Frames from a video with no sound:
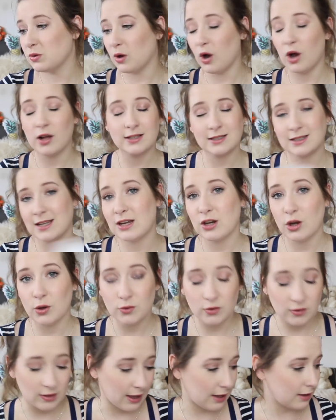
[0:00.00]
you can't say no
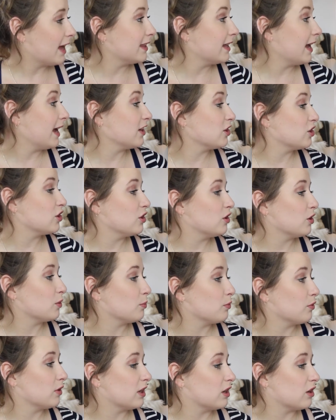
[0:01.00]
to that. And they actually
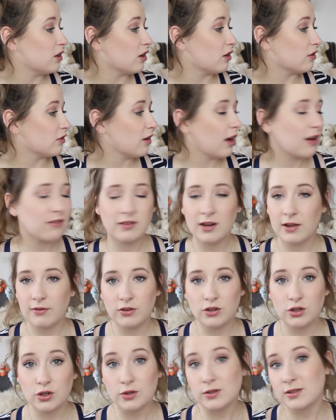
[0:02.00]
look pretty good. I've
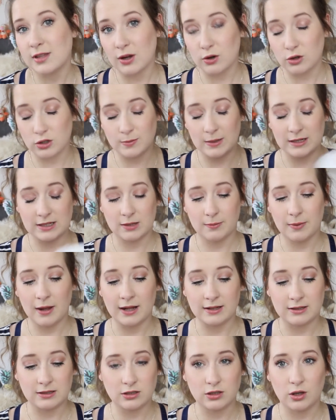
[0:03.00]
never used their cosmetic
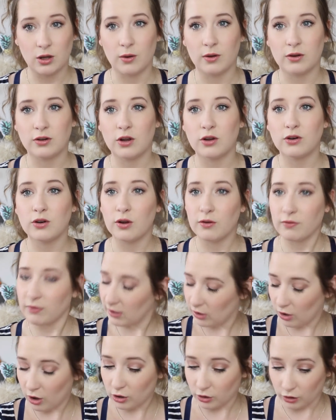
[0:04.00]
pads, so I don't know if
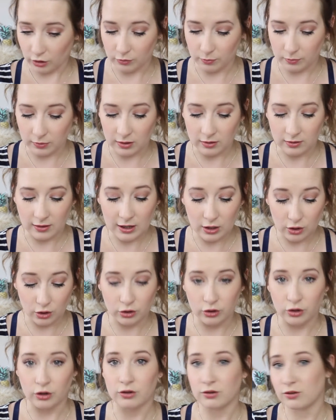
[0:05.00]
they are good, but they
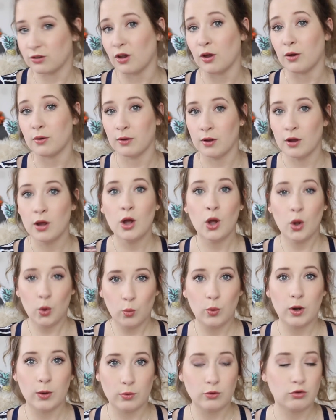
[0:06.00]
look good, so
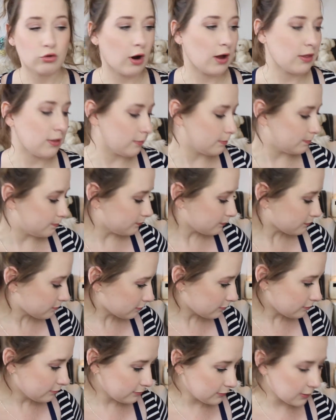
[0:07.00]
we will try them.
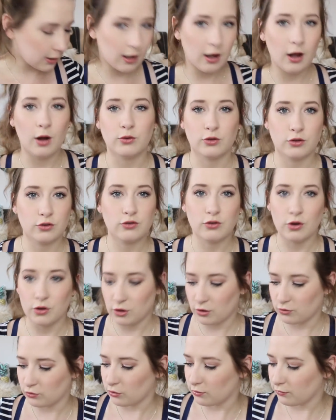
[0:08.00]
I'll just throw
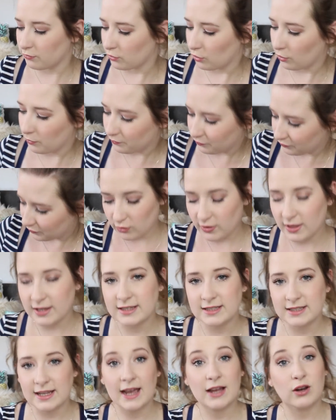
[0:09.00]
those on the floor. I've got their
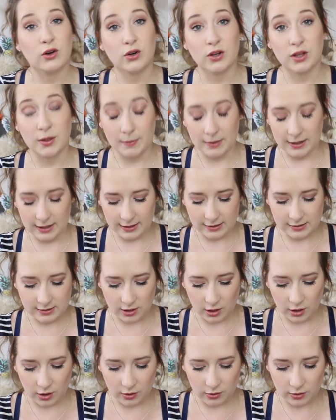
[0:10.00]
sale on at the minute,
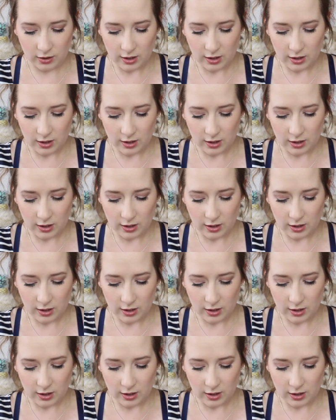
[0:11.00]
so